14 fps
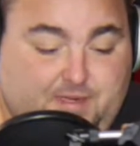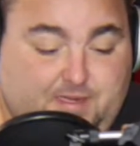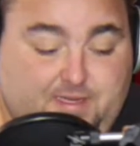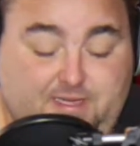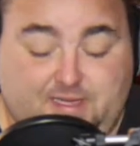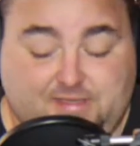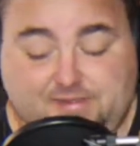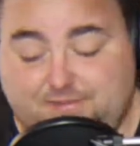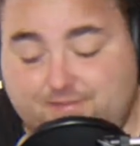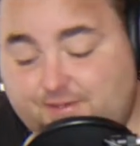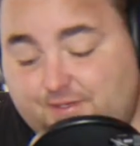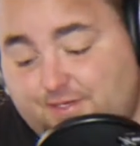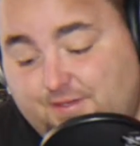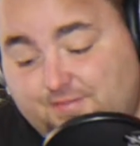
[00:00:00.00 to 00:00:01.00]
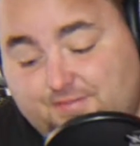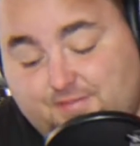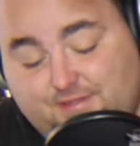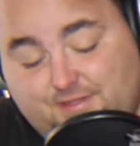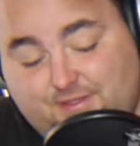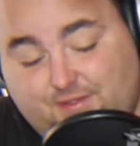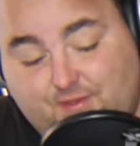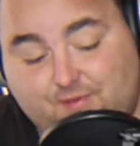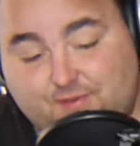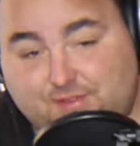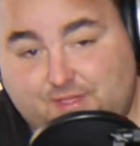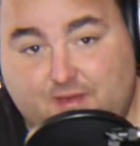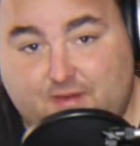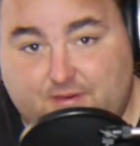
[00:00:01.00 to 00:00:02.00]
He hasn't put up
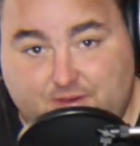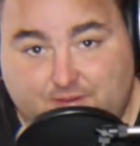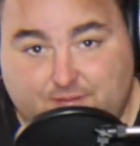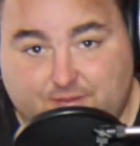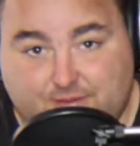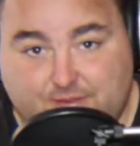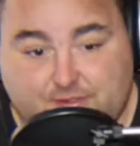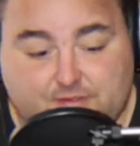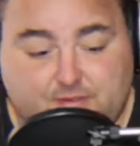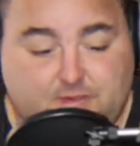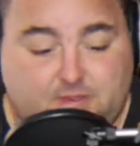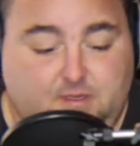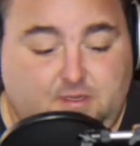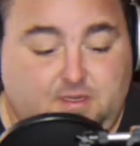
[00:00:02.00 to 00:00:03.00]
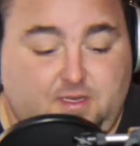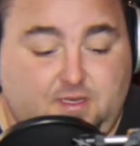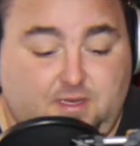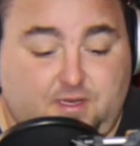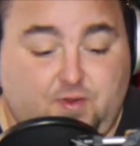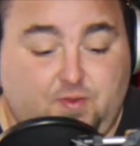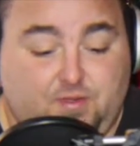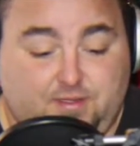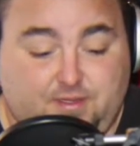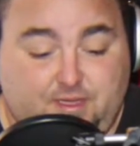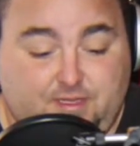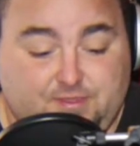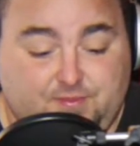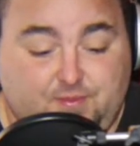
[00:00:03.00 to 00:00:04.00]
those kind of numbers, and I know
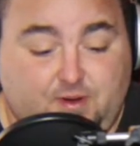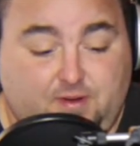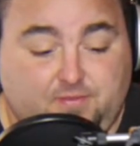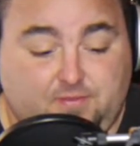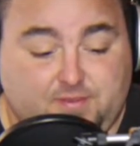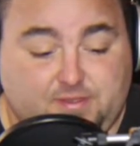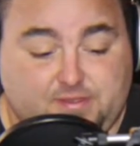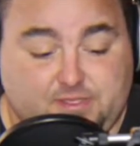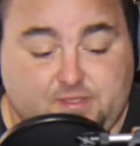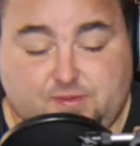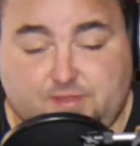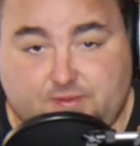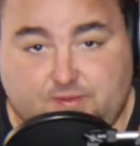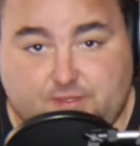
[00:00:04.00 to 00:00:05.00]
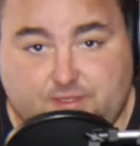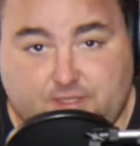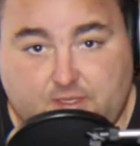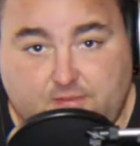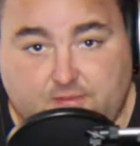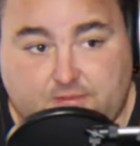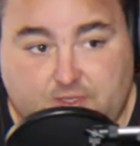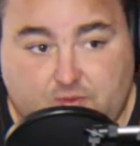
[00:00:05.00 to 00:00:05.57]
that's the problem. That's why they want to dump him.